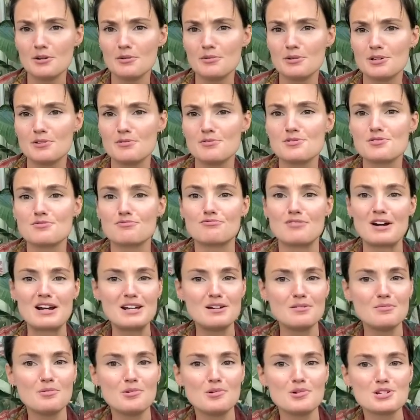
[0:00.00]
use
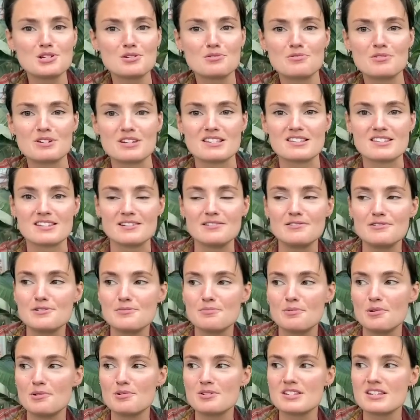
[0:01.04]
rainwater or distilled
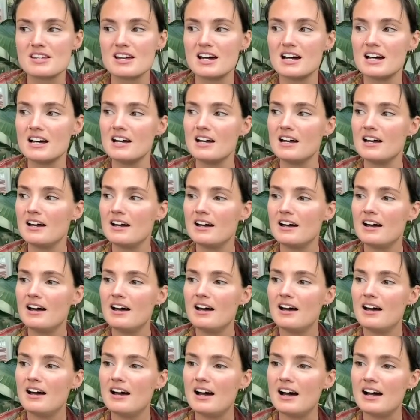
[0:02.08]
water.
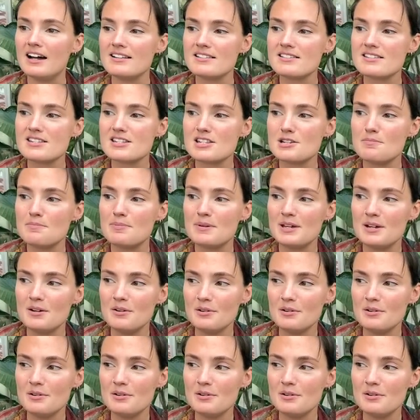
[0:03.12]
And to be